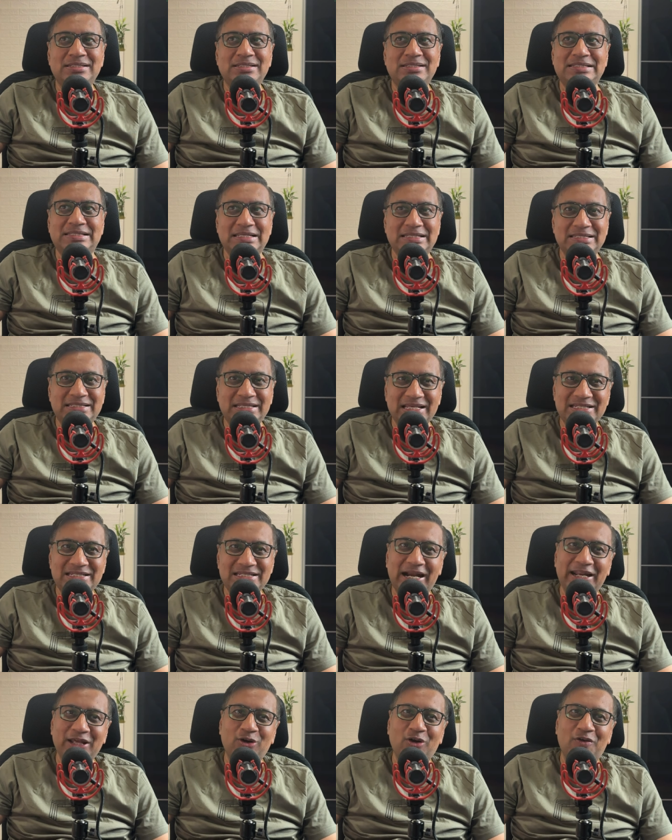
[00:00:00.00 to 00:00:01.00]
since the
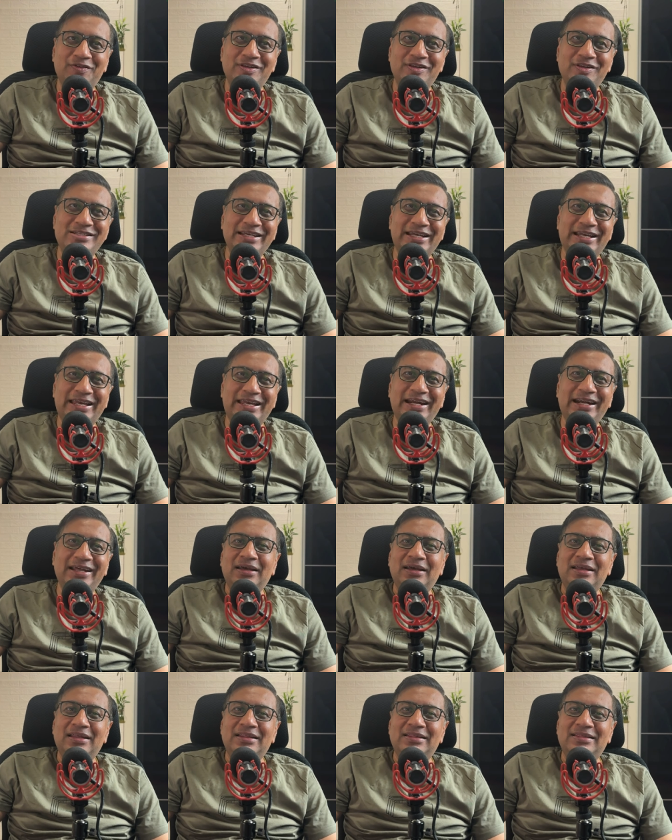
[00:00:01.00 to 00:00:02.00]
starting of this decade,
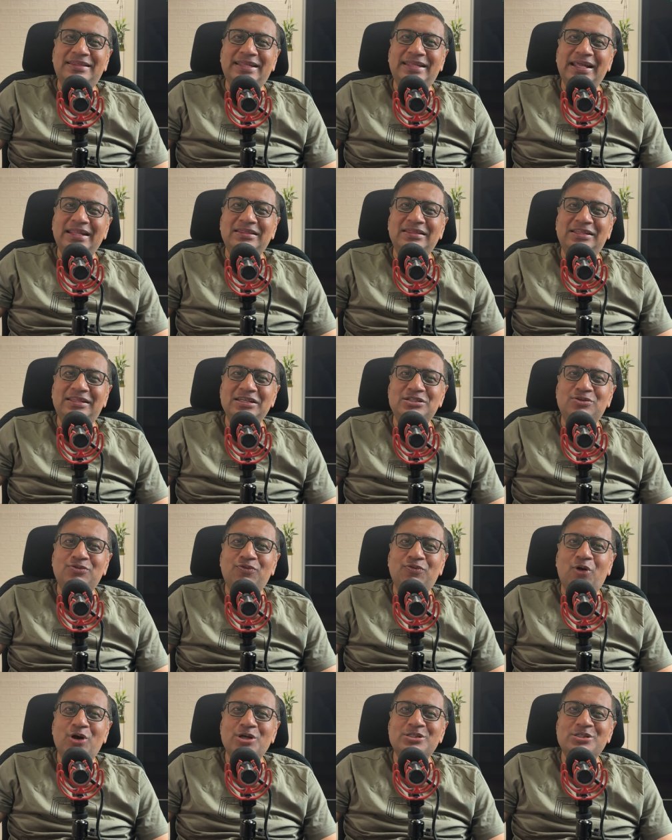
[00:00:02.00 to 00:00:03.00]
then this
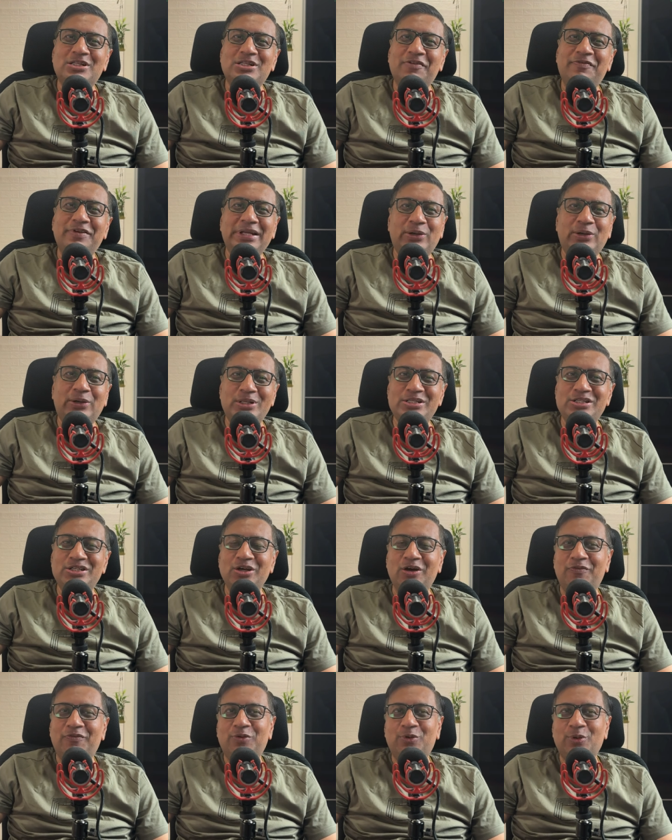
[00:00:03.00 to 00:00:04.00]
was the frequency
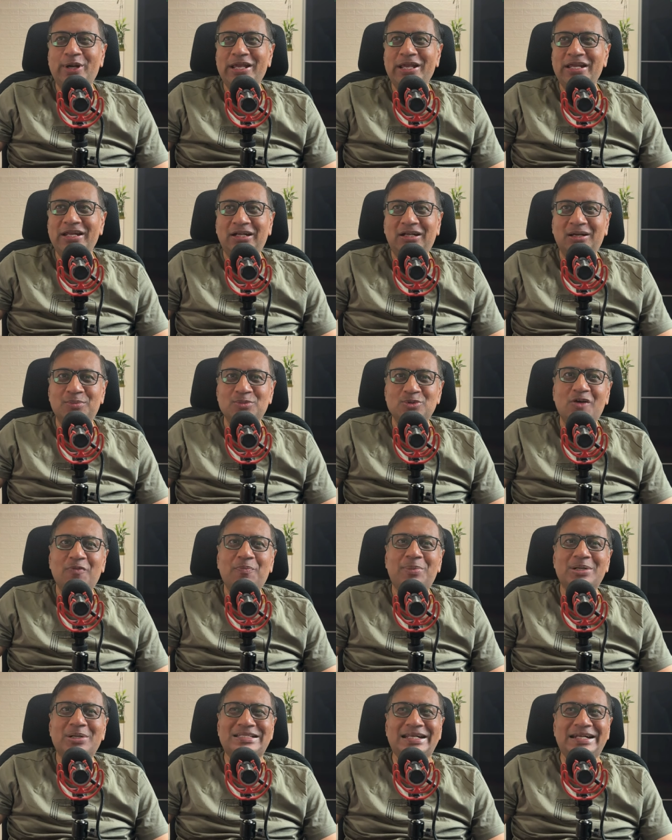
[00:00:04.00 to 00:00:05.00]
of today in terms of
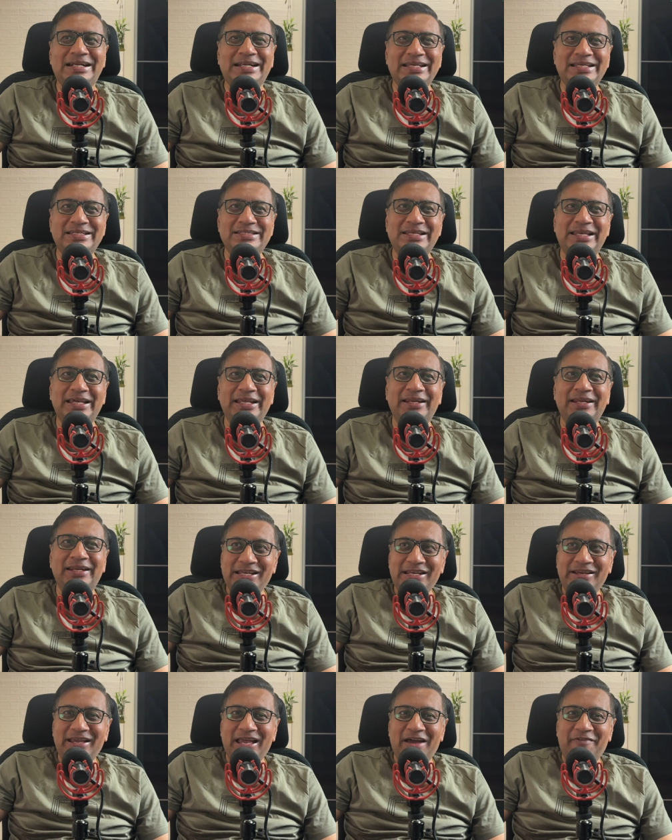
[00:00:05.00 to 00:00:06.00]
percentage gain.
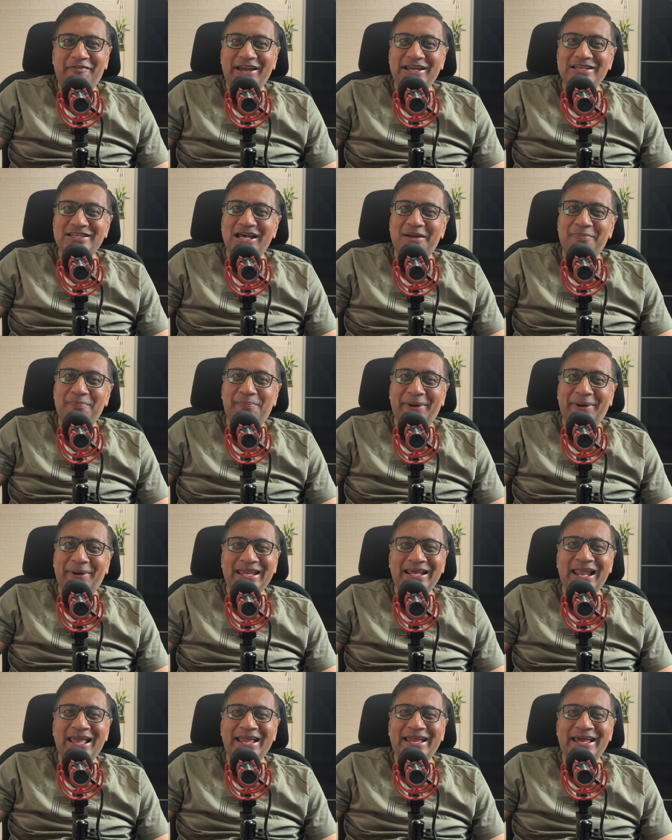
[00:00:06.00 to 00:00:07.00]
FIs are
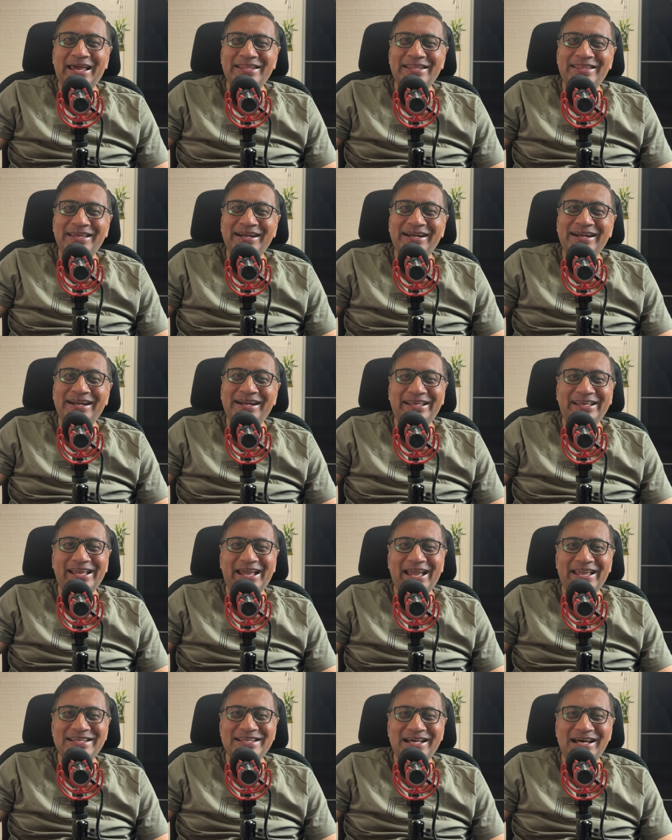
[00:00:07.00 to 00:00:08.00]
buying like anything,
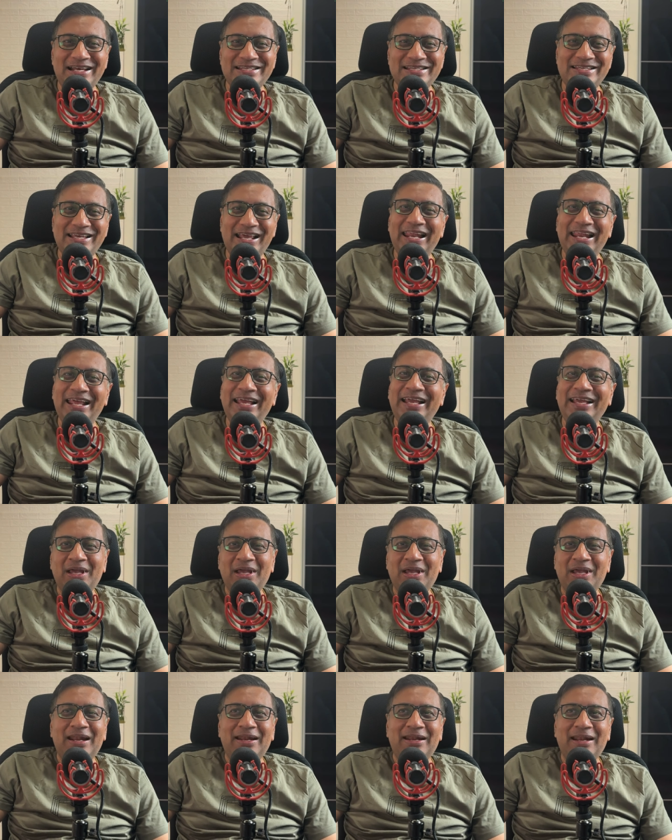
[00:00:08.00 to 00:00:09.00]
DIs are selling.
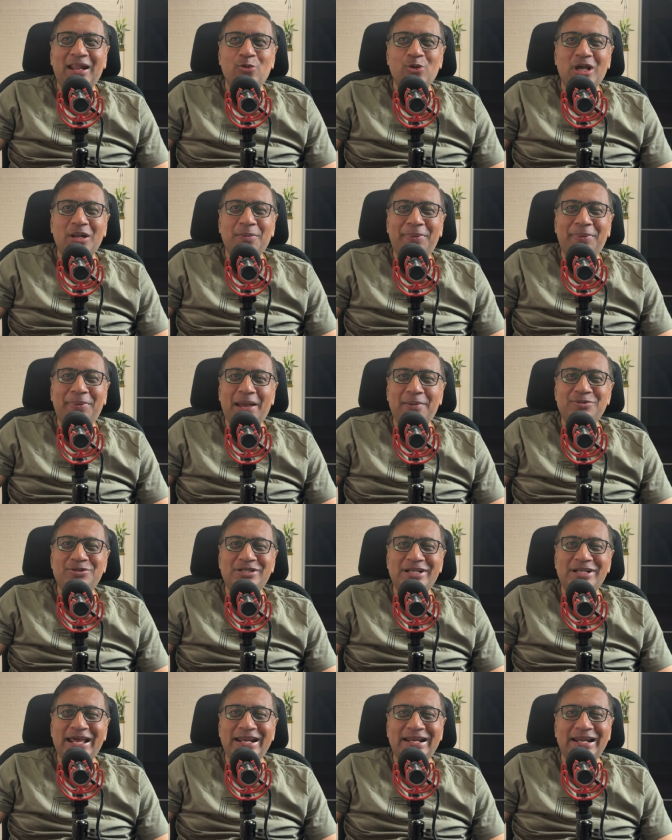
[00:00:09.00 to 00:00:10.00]
Now you can perhaps
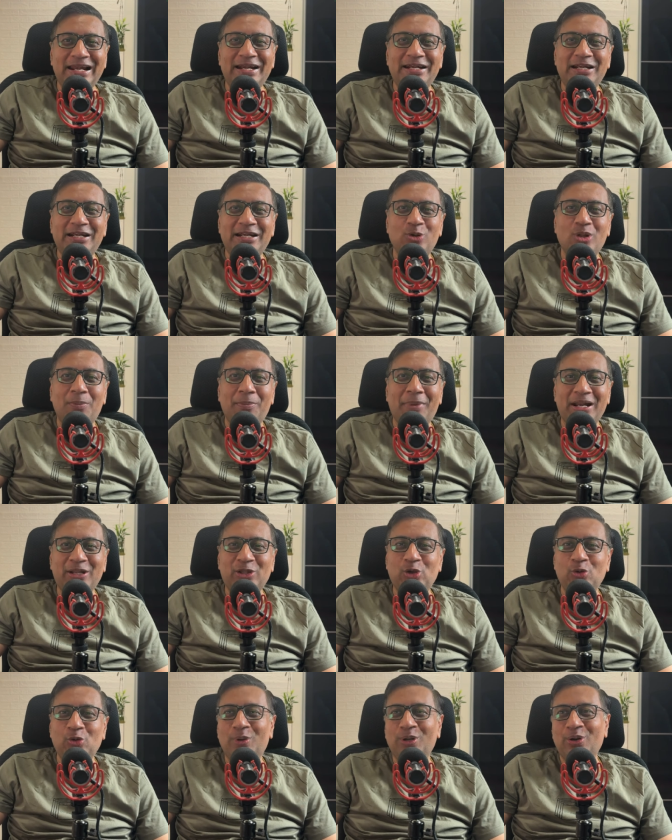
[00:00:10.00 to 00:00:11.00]
try and relate it to the Mark
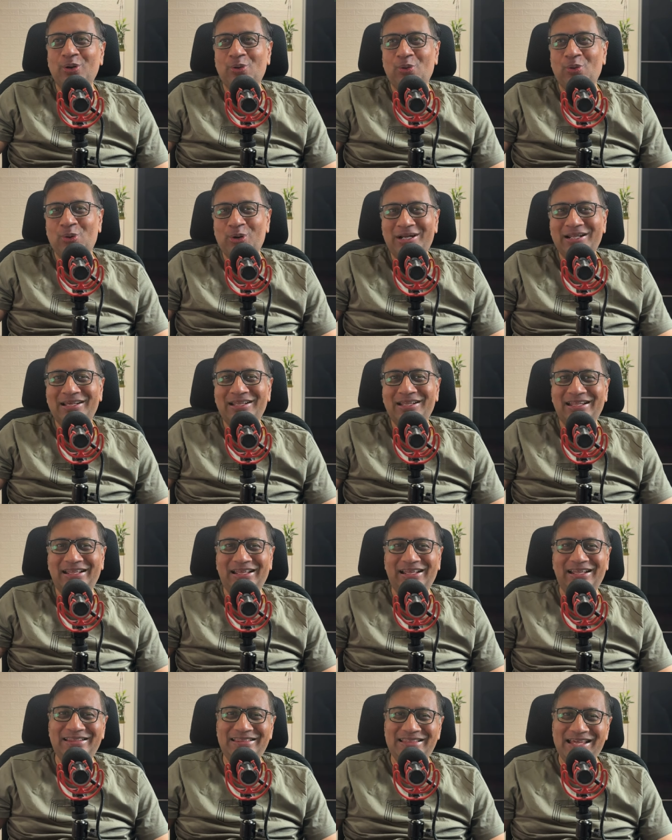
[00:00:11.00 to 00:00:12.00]
Cuban quote
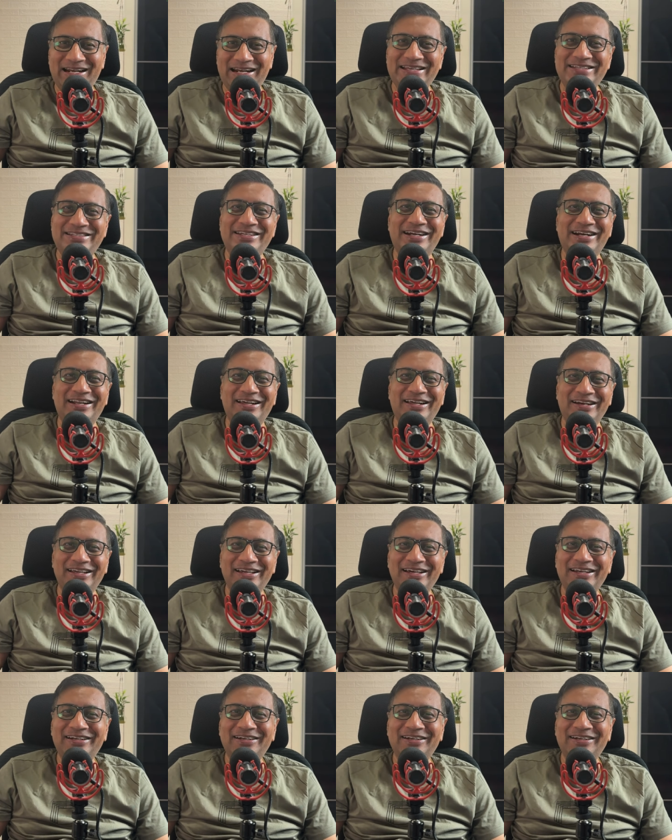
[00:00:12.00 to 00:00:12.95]
that I shared earlier.